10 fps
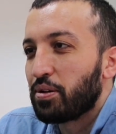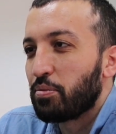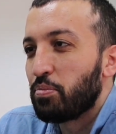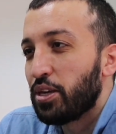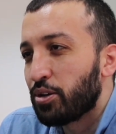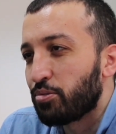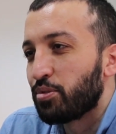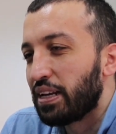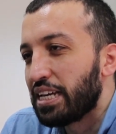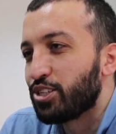peer
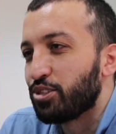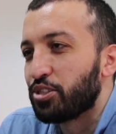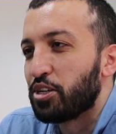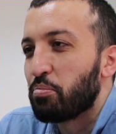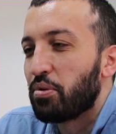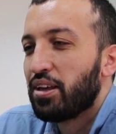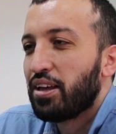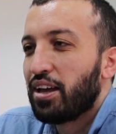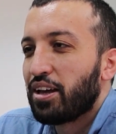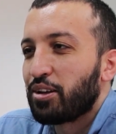relationship,
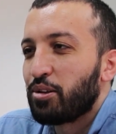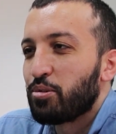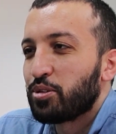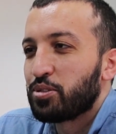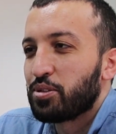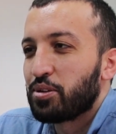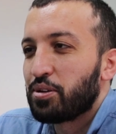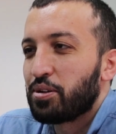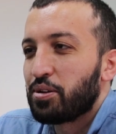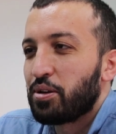close
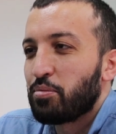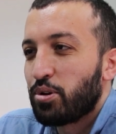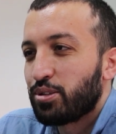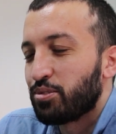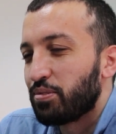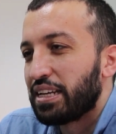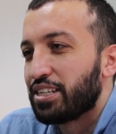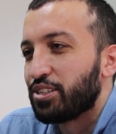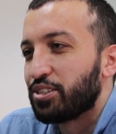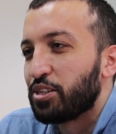person
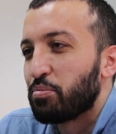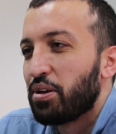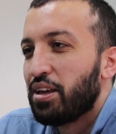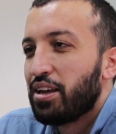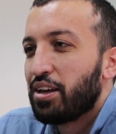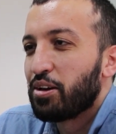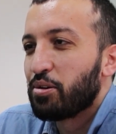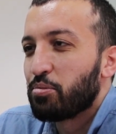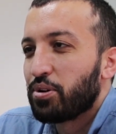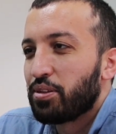relationship
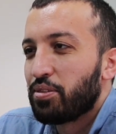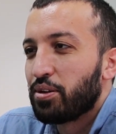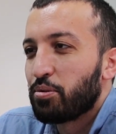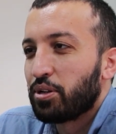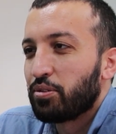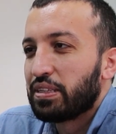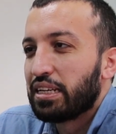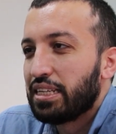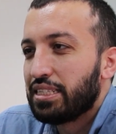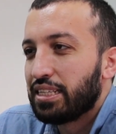with one of the
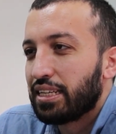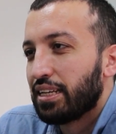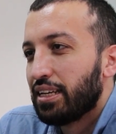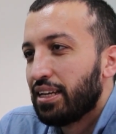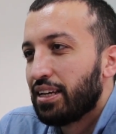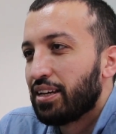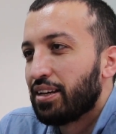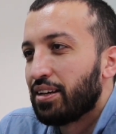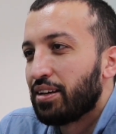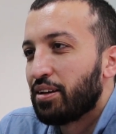leading
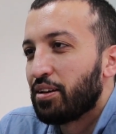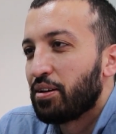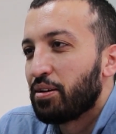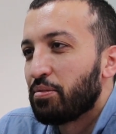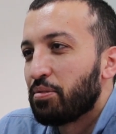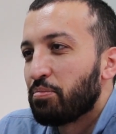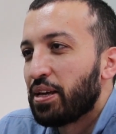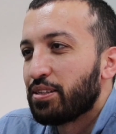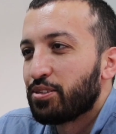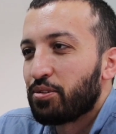
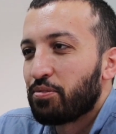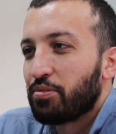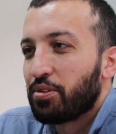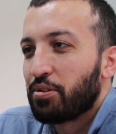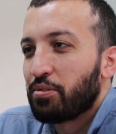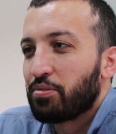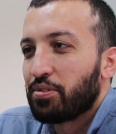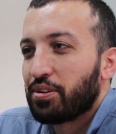men of